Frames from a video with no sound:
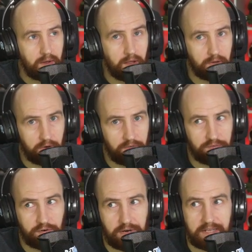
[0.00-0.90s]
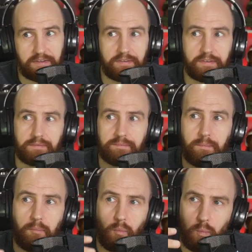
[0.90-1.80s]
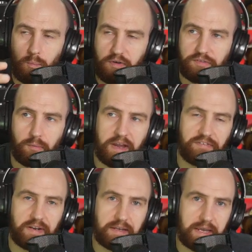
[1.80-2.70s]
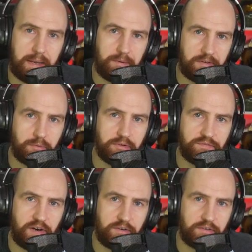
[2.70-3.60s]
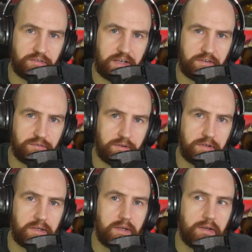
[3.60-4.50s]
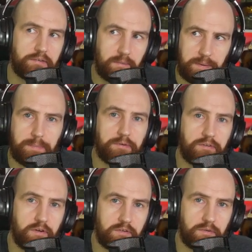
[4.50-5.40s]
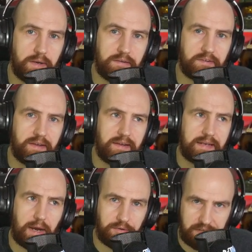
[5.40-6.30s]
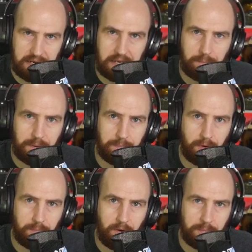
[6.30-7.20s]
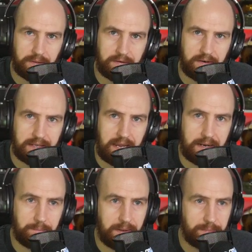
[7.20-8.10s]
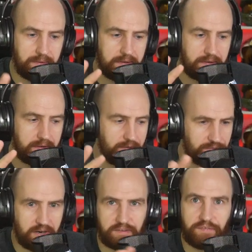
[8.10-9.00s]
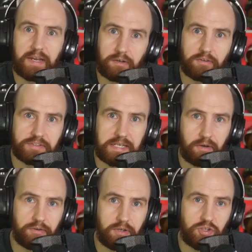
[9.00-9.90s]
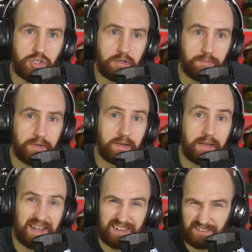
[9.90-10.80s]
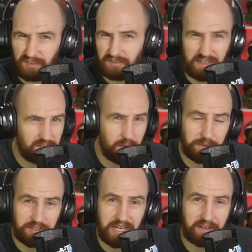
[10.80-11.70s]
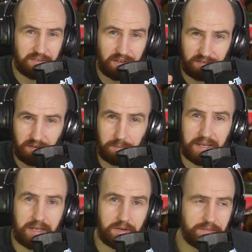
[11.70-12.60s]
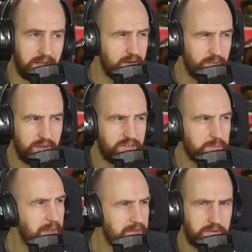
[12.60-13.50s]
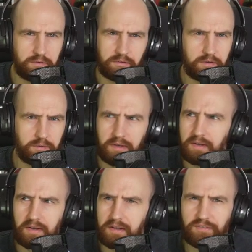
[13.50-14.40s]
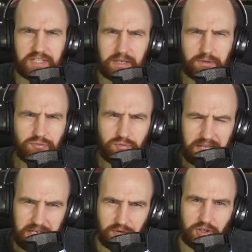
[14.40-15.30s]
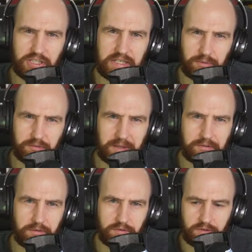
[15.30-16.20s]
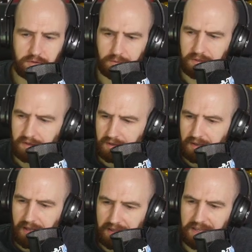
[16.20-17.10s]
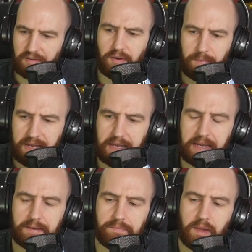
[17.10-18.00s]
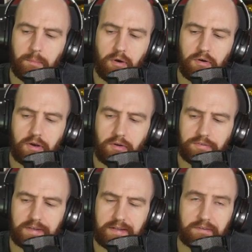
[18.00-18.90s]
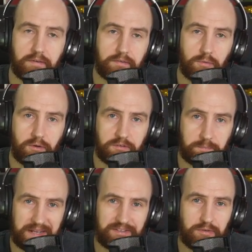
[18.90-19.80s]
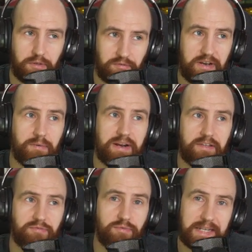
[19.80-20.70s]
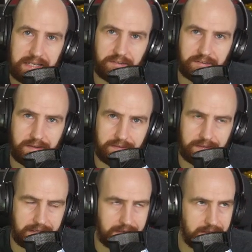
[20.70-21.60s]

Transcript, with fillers: a lot of creators moved away from that game because it wasn't very successful. Some people stuck to it. Now it's getting a bit more popular again, and people are trying to find content on YouTube, and, and there's just these couple of channels that are still making content. Another one is Splatoon two. Another channel is really crushing it with Splatoon two, and now they're making more content towards Splatoon three when it's released, I think.